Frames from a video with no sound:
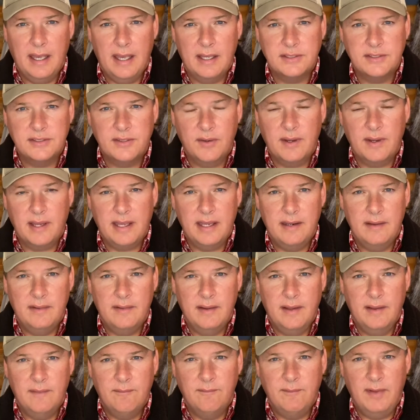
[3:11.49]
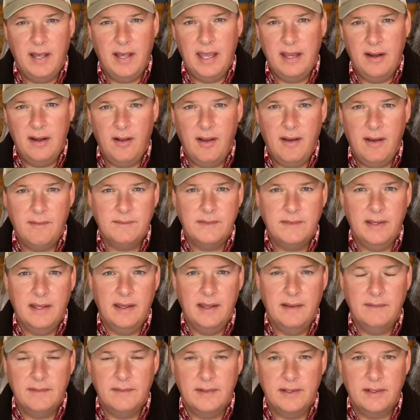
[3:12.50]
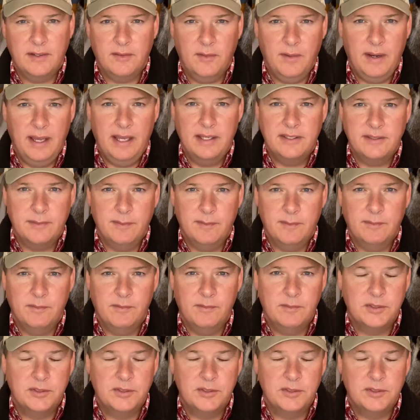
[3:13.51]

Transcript: so it can vine off of and create some